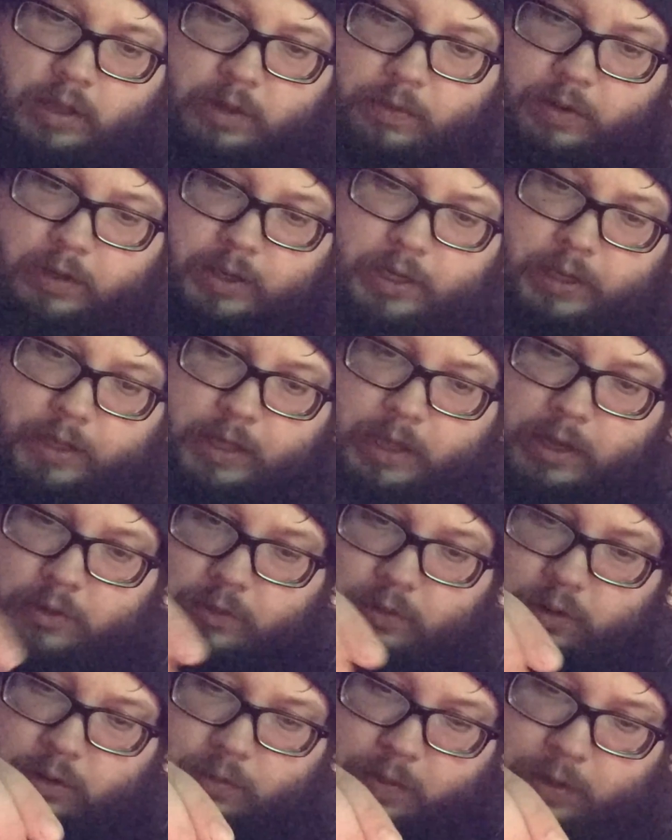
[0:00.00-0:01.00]
Then we're going to take
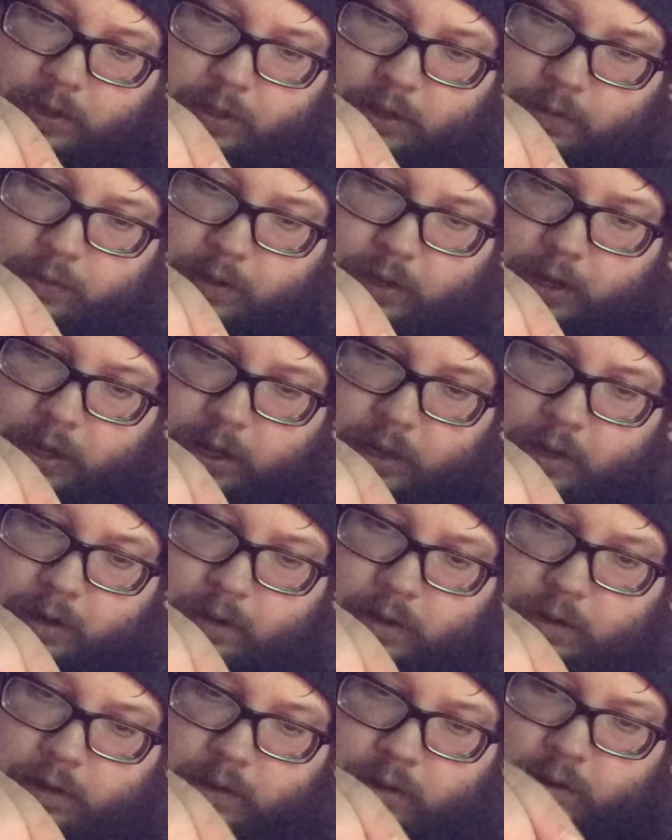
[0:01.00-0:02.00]
that drill bit that we
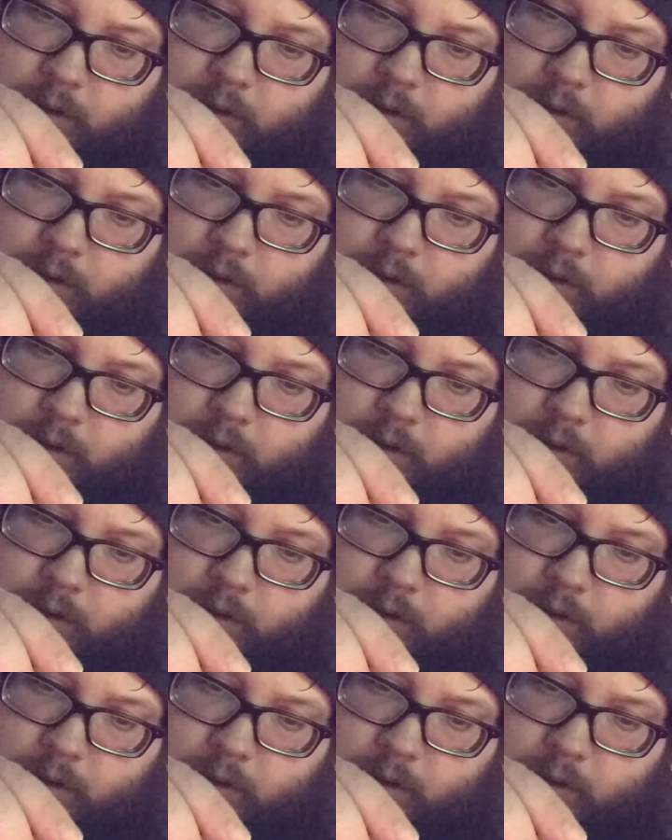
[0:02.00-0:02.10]
had.